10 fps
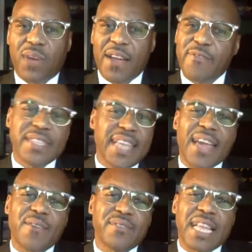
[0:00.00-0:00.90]
Every
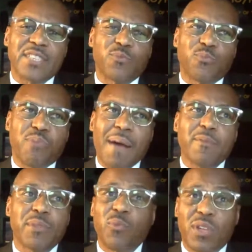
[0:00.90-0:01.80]
day, that's
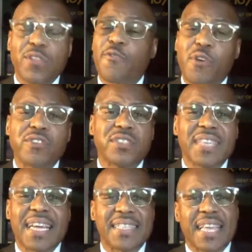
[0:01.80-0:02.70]
probably one of the first or
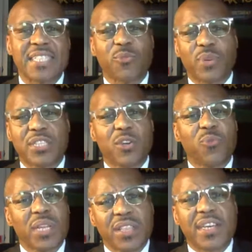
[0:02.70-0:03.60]
second things that we do.
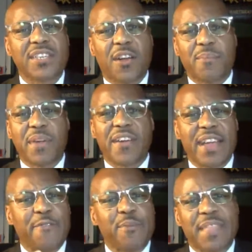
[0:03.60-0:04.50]
We look in our mirror,
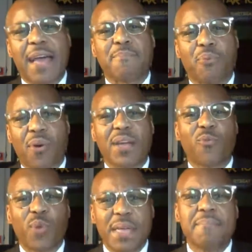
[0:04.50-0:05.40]
and from that
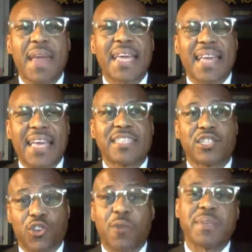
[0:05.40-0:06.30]
point, we make a
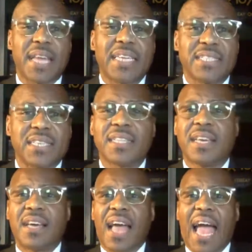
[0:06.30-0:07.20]
determination
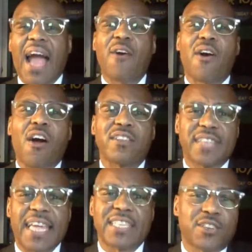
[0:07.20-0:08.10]
how our
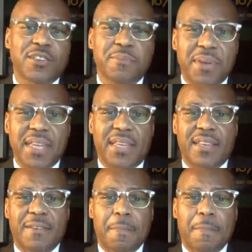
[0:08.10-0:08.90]
day is going to be.